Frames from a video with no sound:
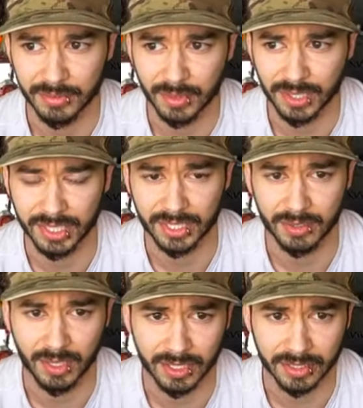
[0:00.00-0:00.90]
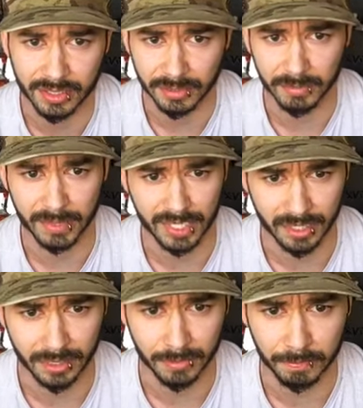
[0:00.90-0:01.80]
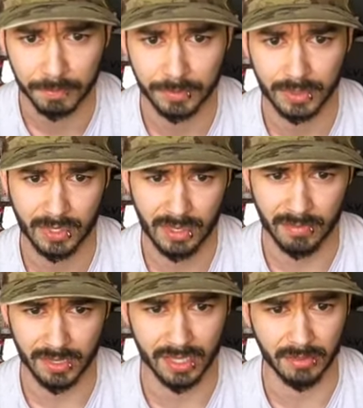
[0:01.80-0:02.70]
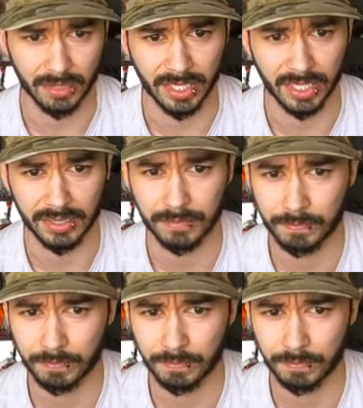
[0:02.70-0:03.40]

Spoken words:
you'd want like a longer medium light.